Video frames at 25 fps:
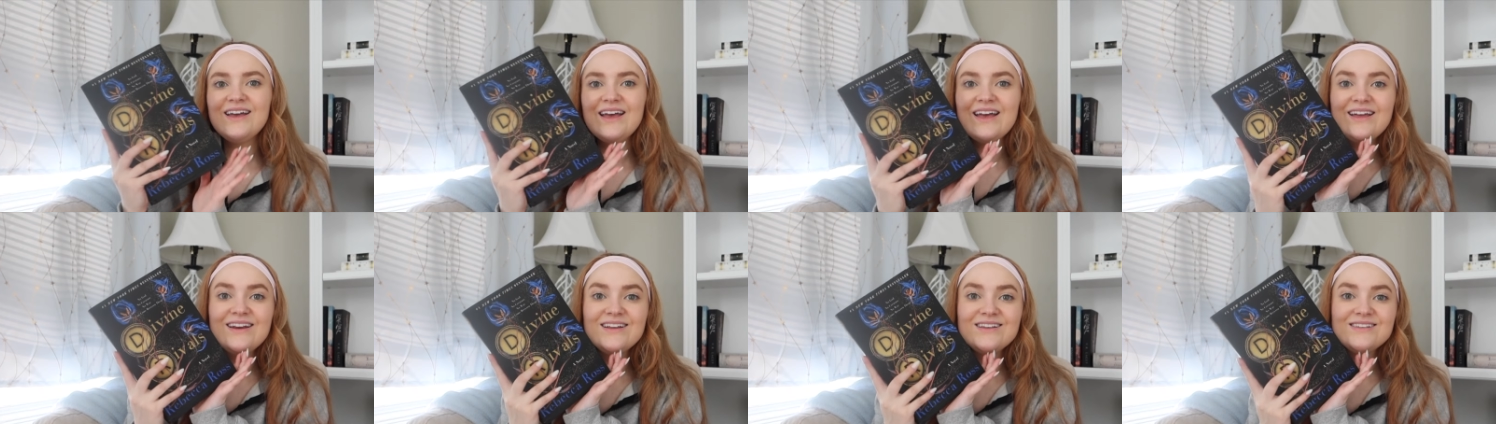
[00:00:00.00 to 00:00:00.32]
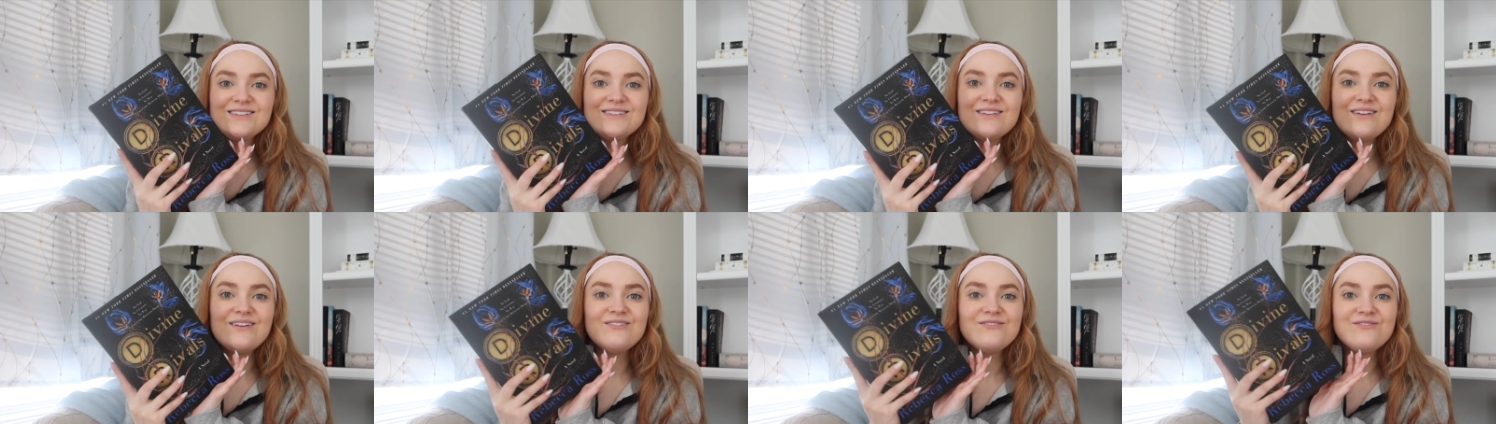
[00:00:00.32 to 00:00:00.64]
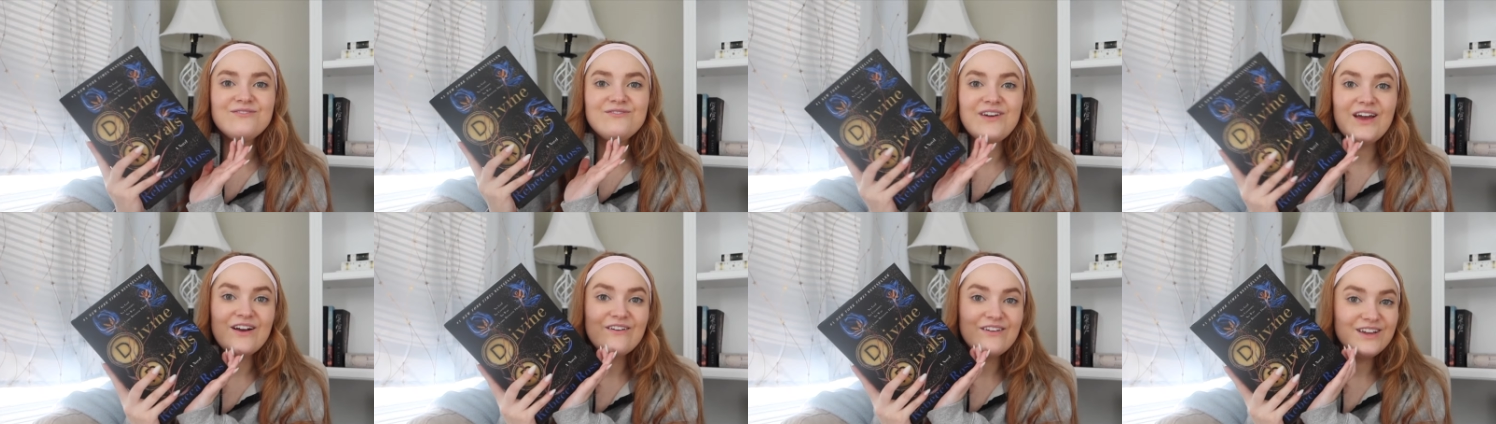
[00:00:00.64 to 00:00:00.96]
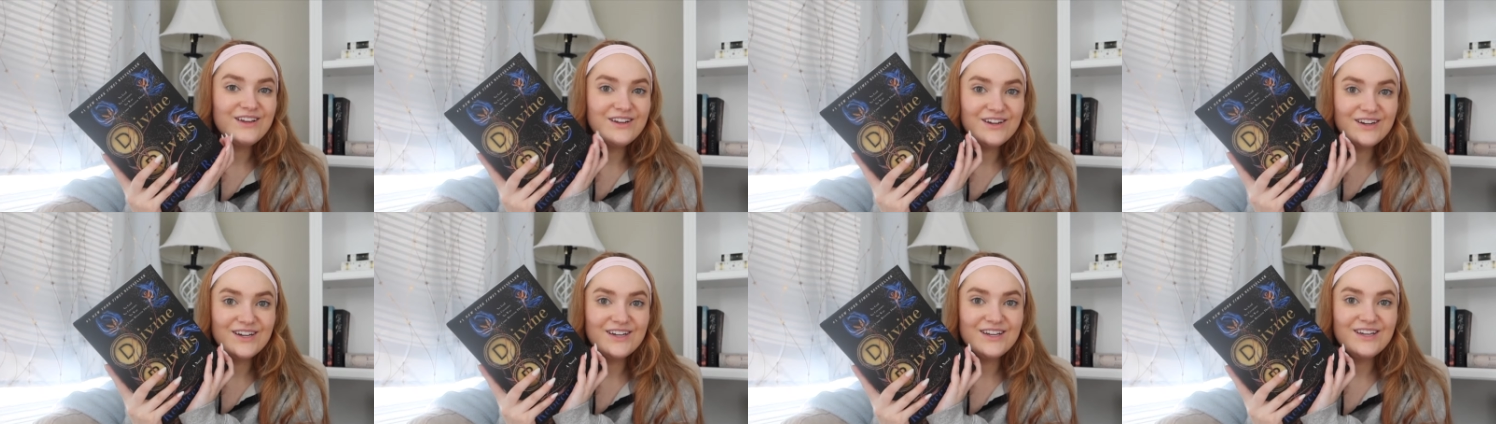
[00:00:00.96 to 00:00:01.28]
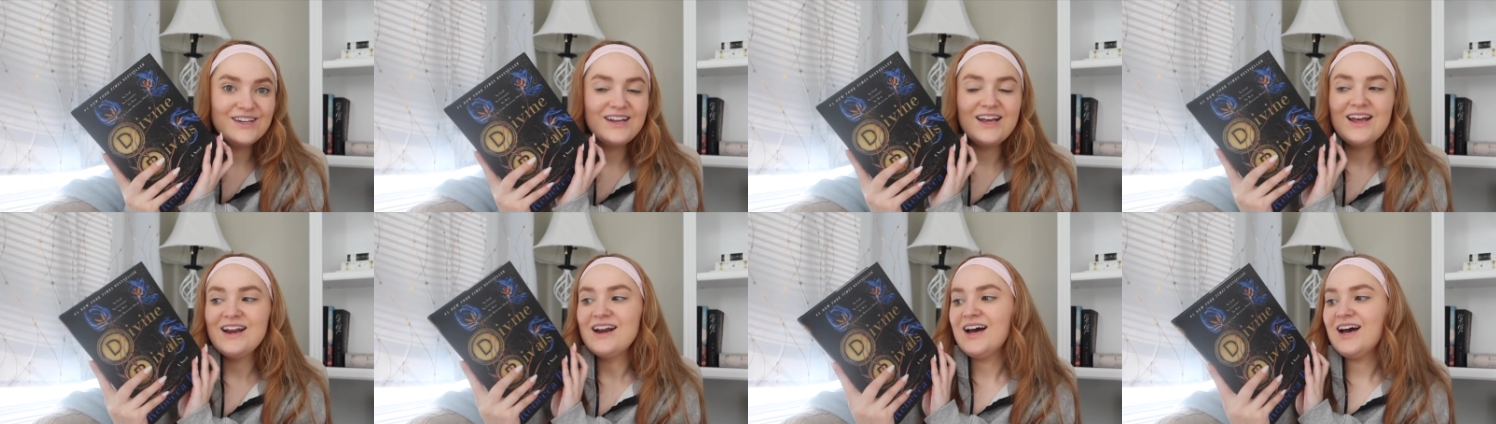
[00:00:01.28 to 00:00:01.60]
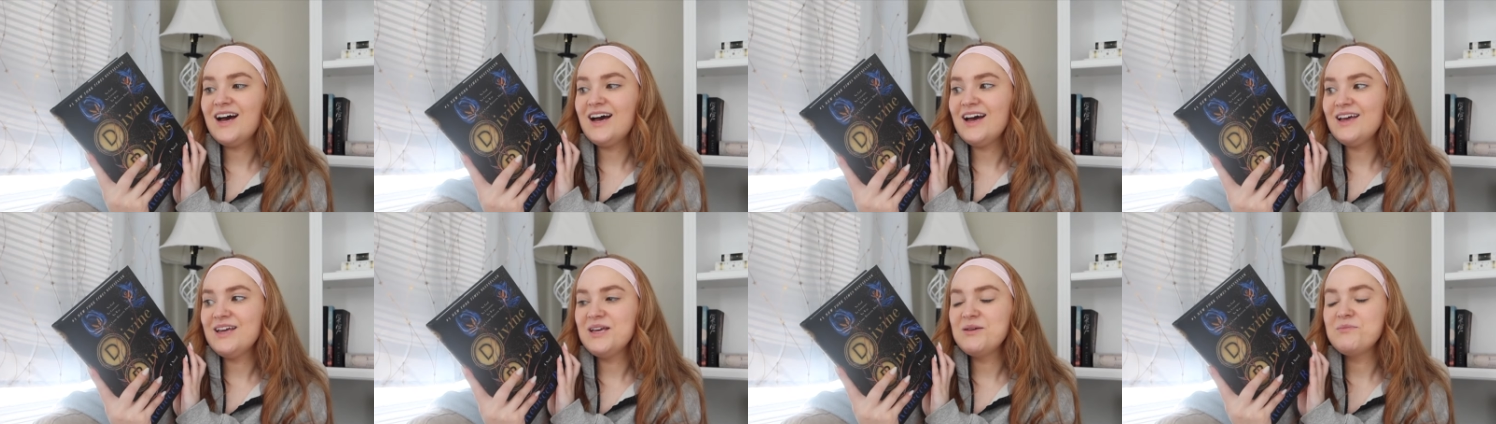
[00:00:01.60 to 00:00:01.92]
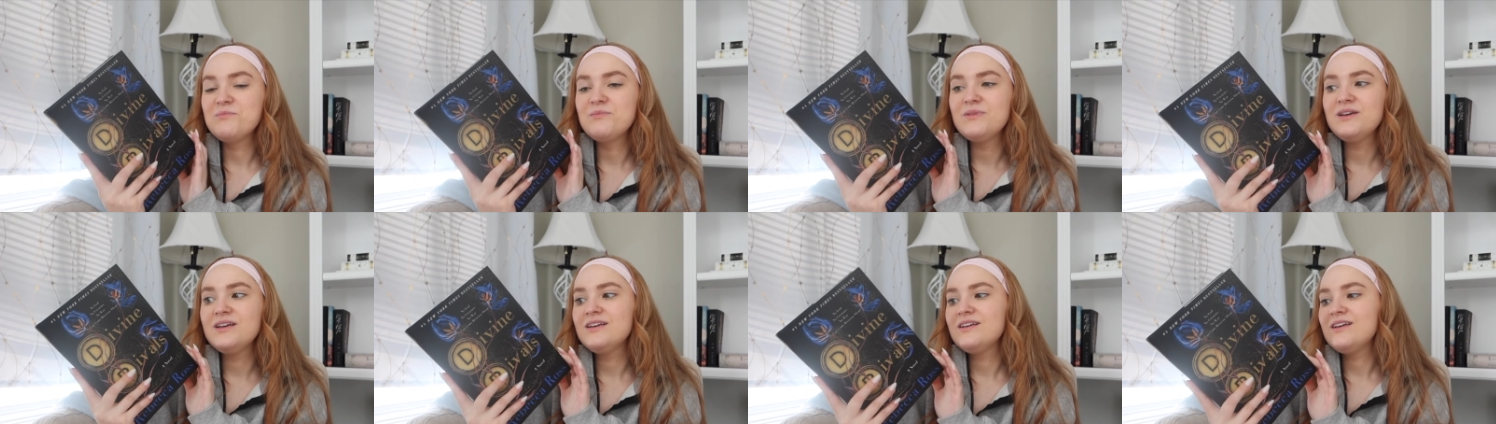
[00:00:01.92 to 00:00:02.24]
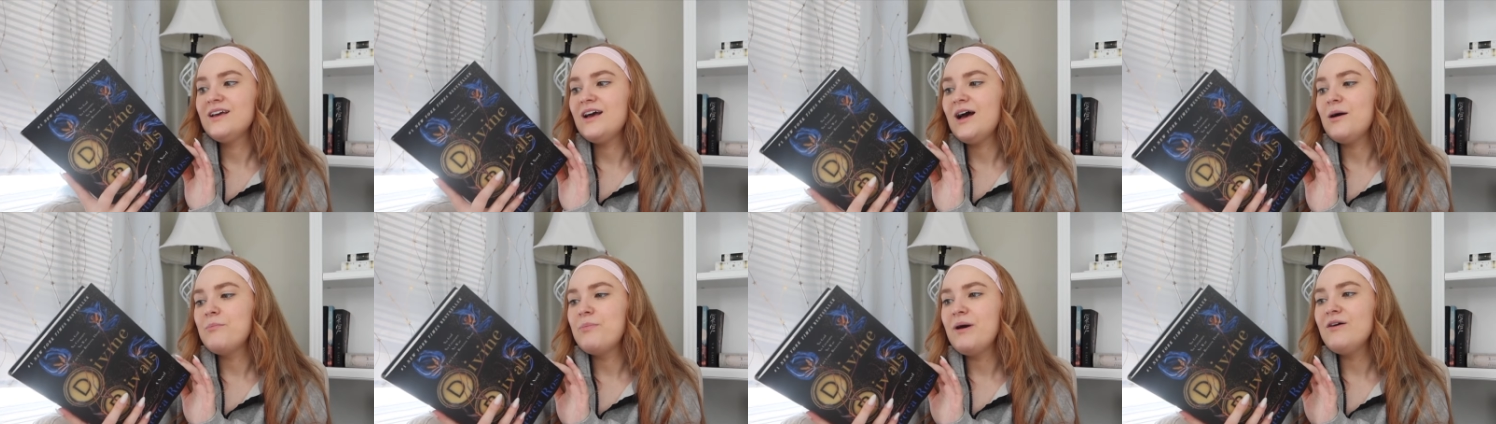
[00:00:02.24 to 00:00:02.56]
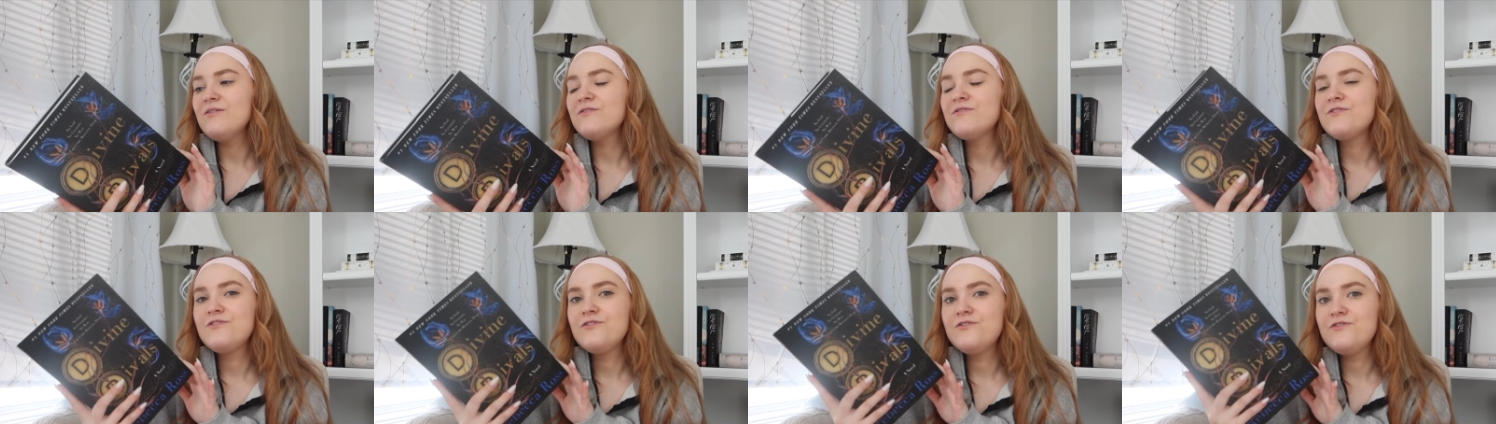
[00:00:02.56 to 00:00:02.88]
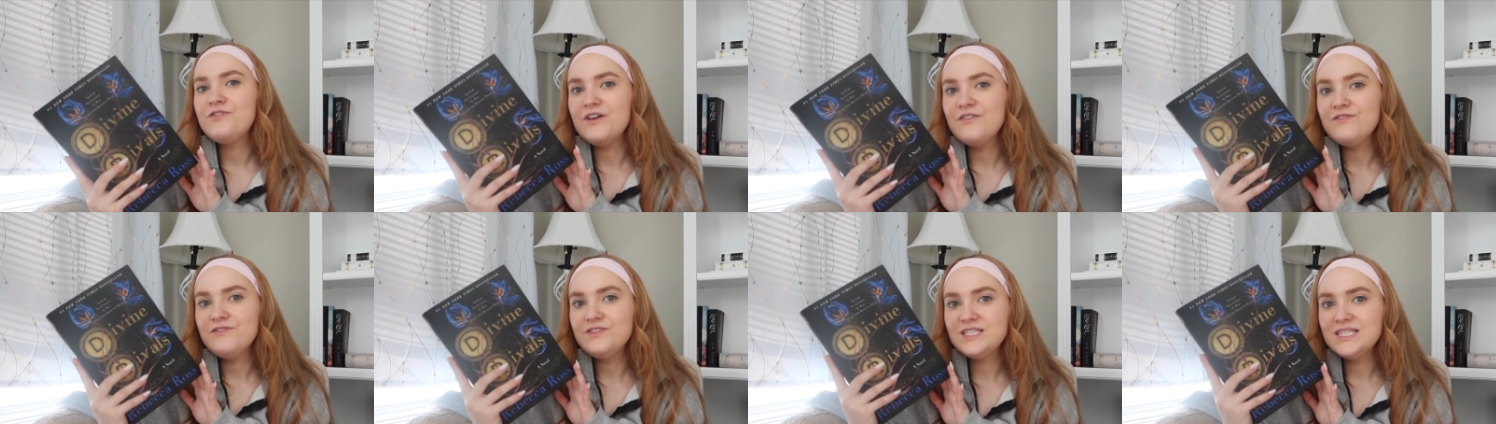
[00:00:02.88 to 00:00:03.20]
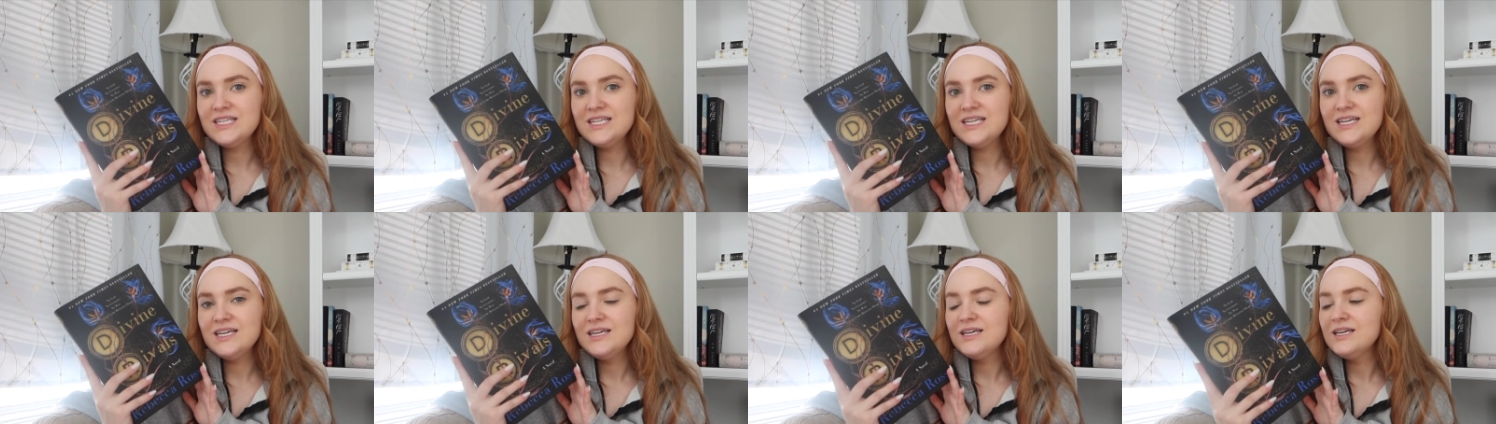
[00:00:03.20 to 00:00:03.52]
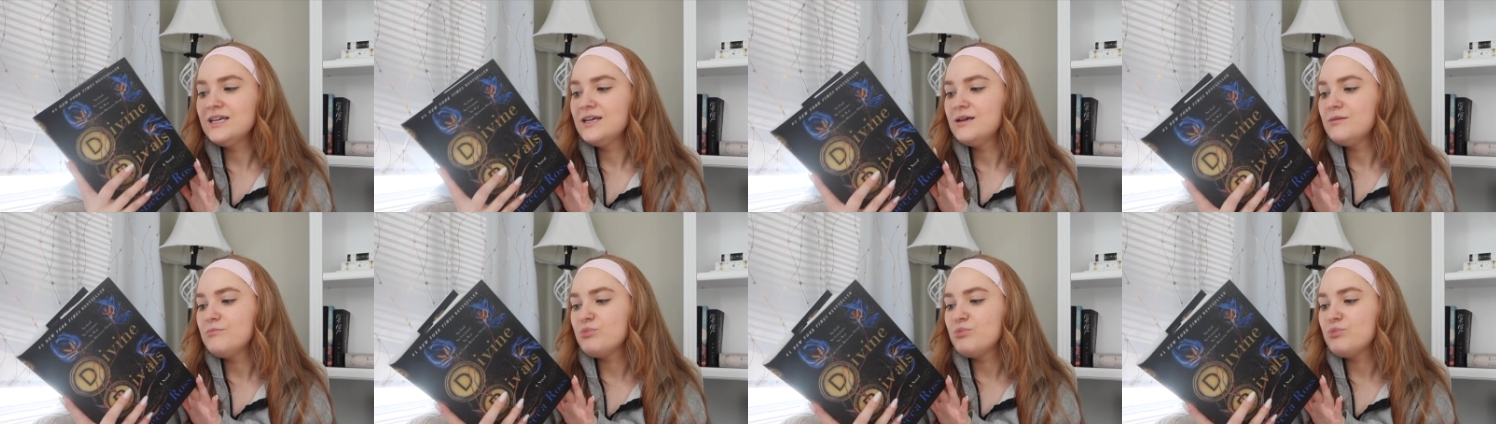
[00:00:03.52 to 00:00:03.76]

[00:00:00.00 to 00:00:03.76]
it is very good and I'm about 50%